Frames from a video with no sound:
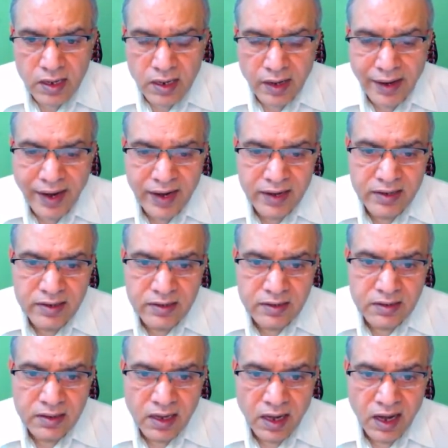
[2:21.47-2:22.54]
and
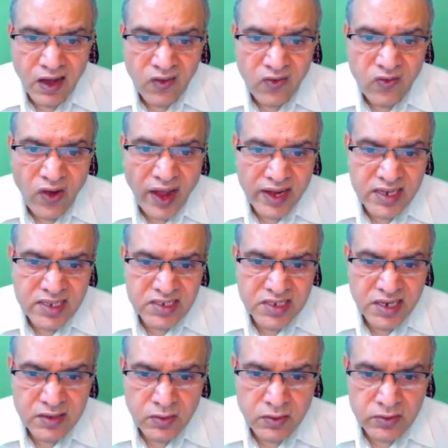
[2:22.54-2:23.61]
alpha n is
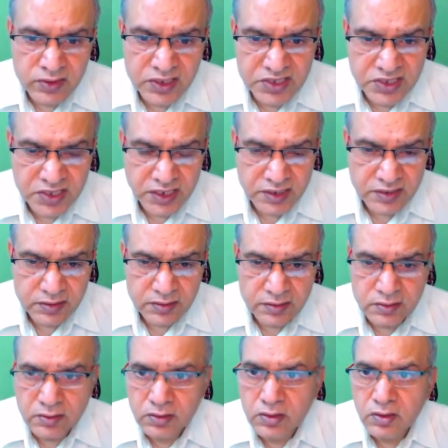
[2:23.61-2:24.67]
taken on this side.
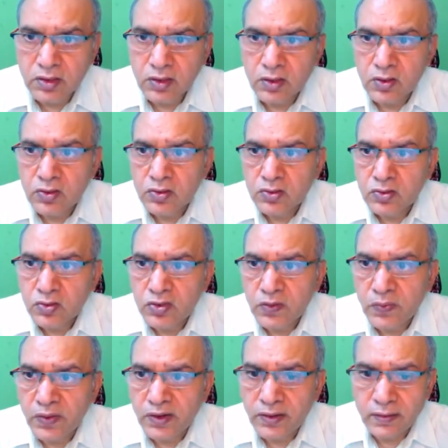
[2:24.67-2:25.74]
So it
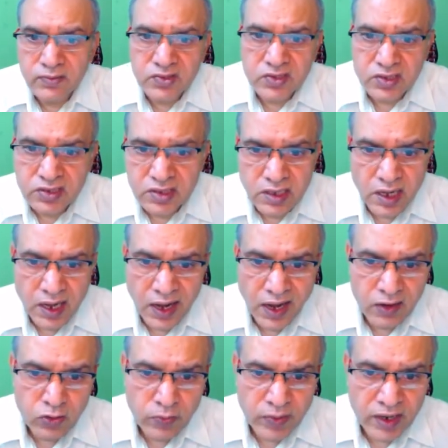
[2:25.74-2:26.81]
becomes
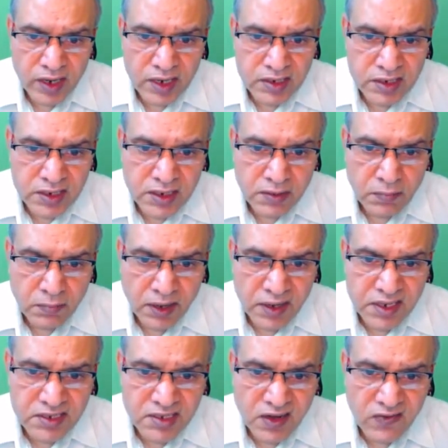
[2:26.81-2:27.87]
n omega t
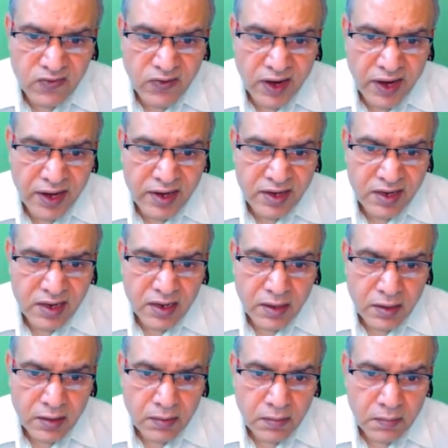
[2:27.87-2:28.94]
minus alpha n
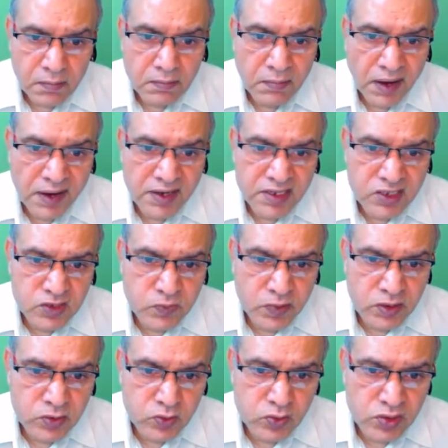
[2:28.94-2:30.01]
minus
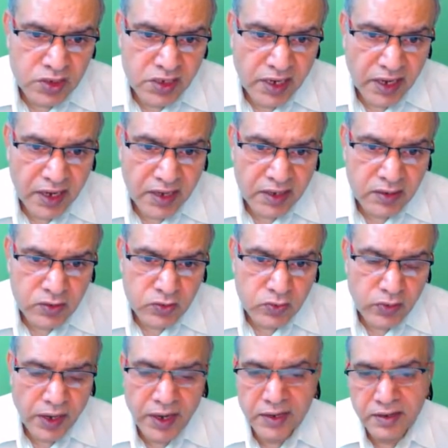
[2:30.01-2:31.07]
120 into
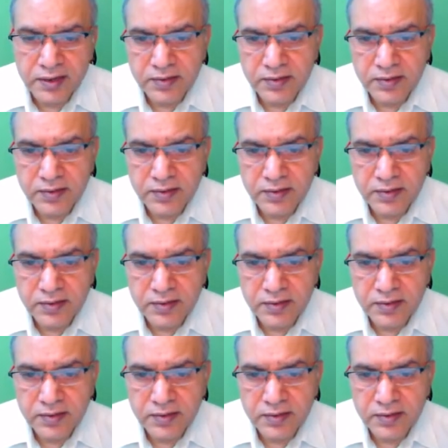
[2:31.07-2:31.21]
n.